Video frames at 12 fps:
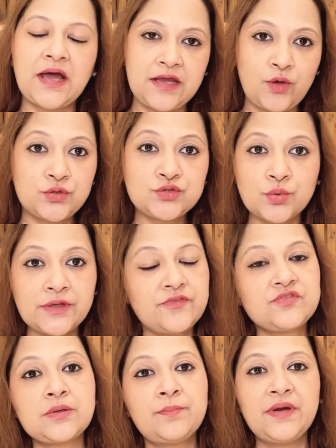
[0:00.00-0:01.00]
I also
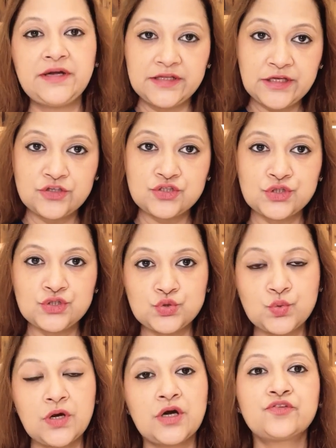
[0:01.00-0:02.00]
gave some medications
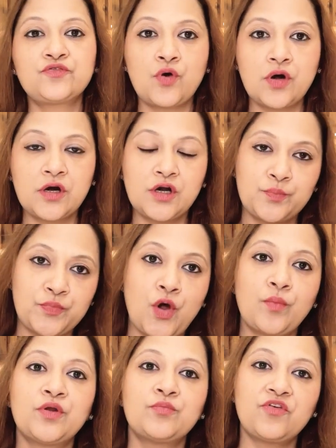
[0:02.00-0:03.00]
to her for her
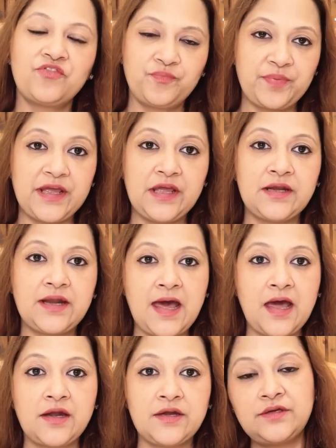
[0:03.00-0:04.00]
problem of pain
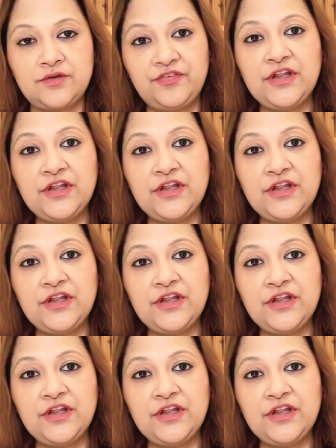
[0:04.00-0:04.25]
and